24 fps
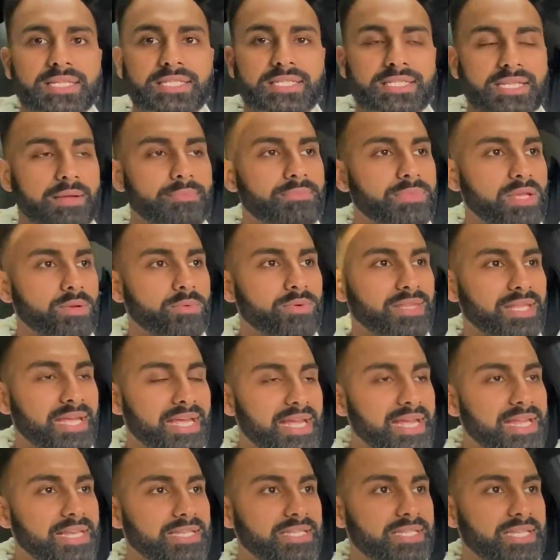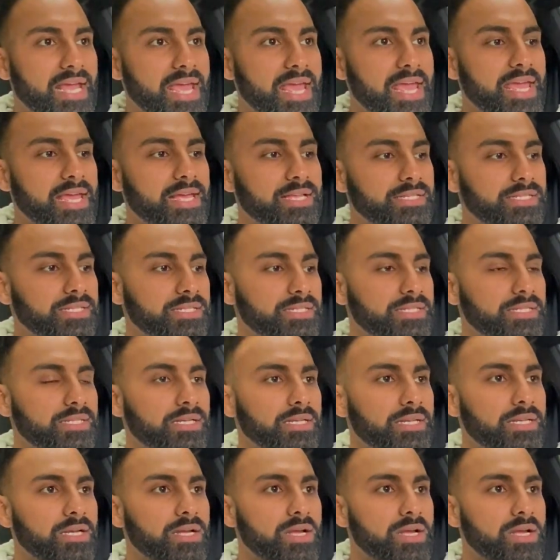something with the intakes,